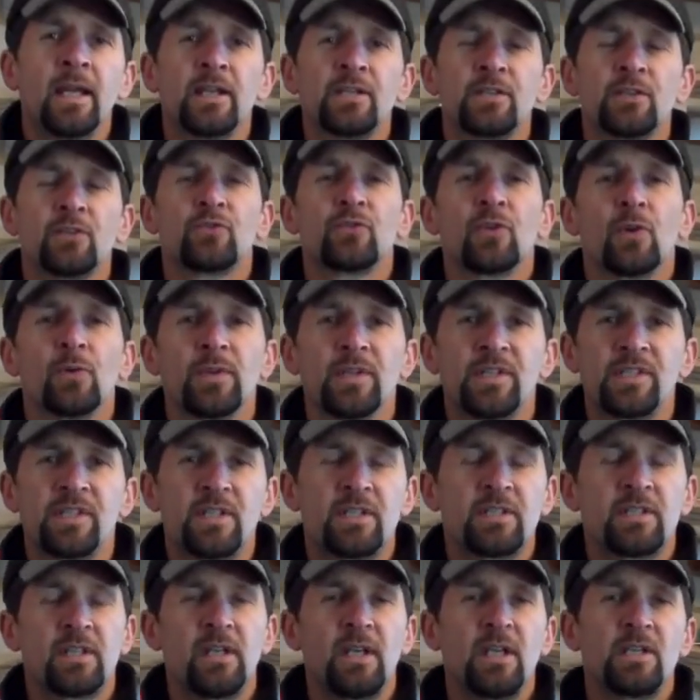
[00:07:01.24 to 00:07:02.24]
Here's the drill.
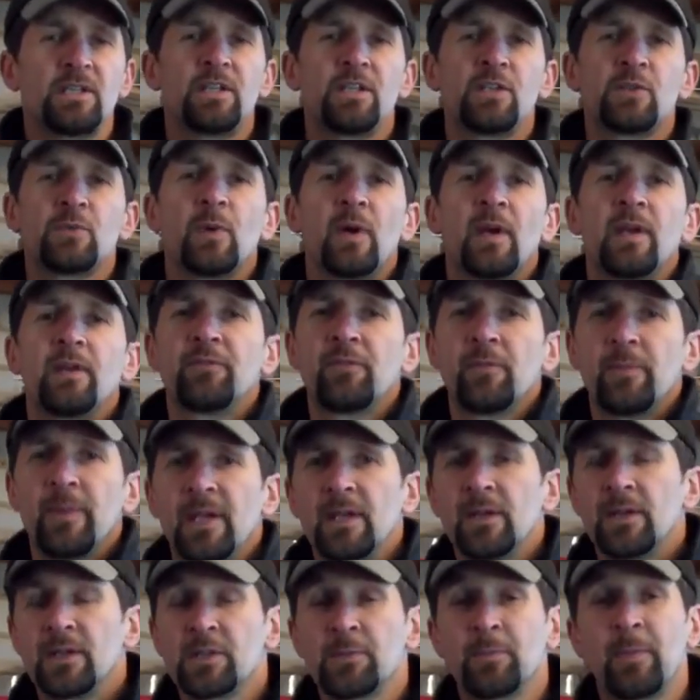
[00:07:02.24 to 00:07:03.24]
This is the easiest way for
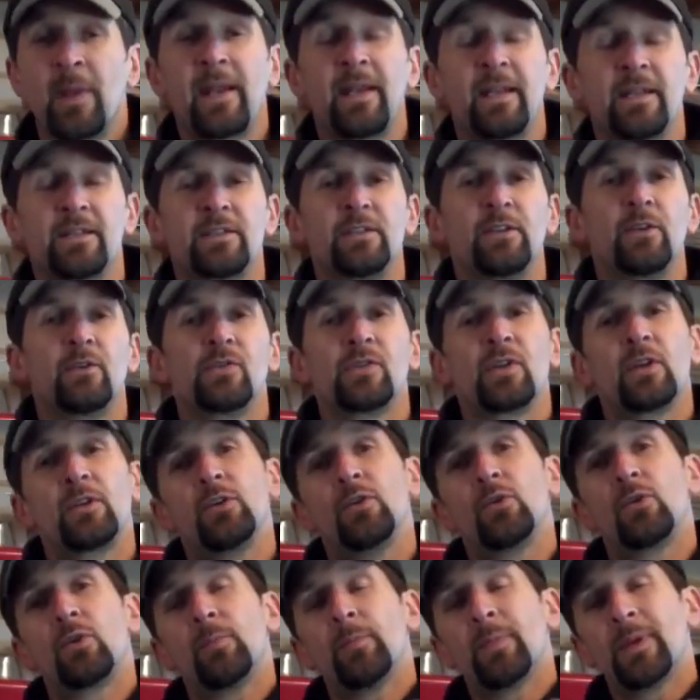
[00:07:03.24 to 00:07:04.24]
me to explain it to you
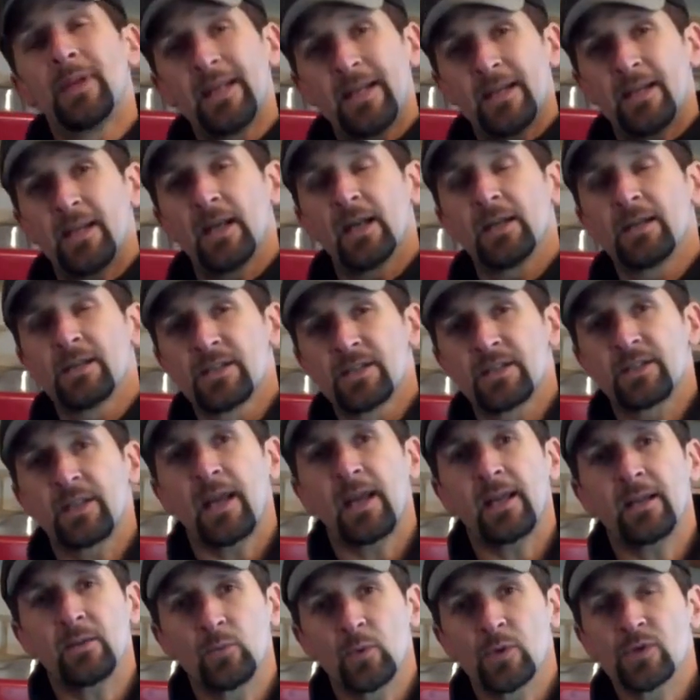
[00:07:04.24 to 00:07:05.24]
so you completely
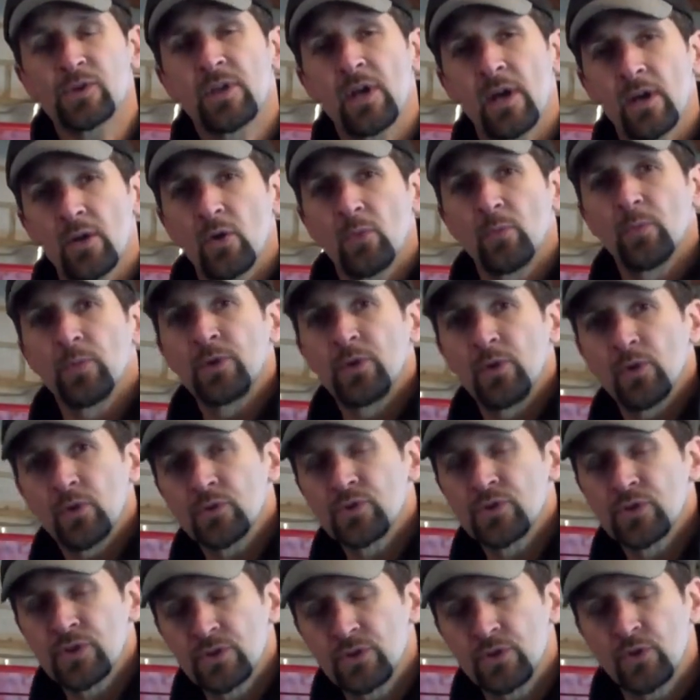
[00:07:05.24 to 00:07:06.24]
understand what's going on with
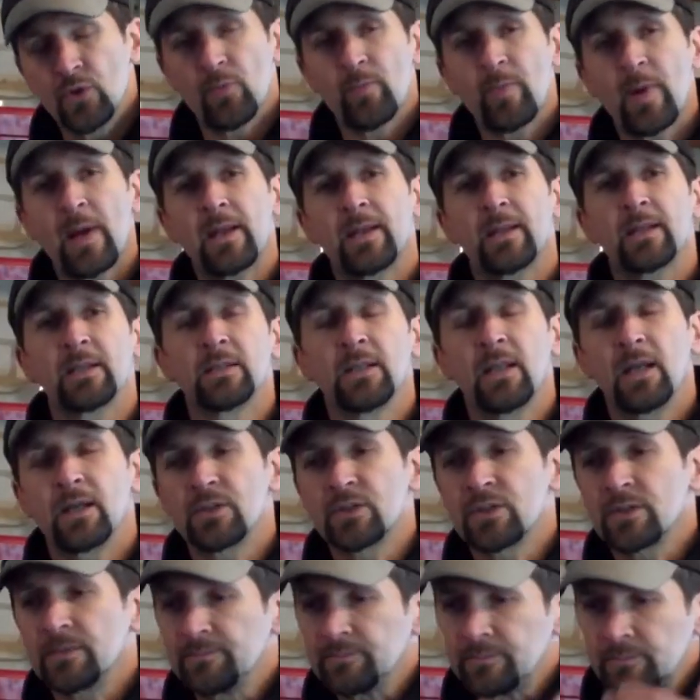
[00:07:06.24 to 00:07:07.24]
your your bandit
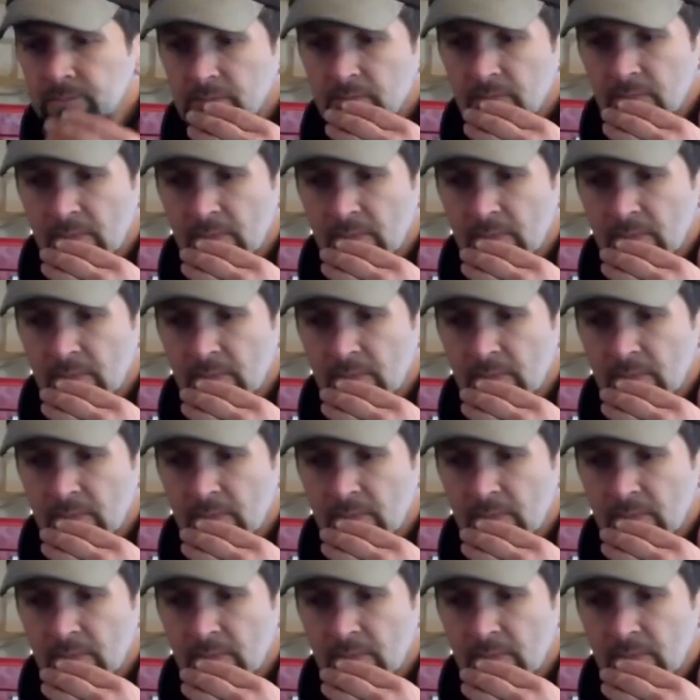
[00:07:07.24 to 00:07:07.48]
clutch.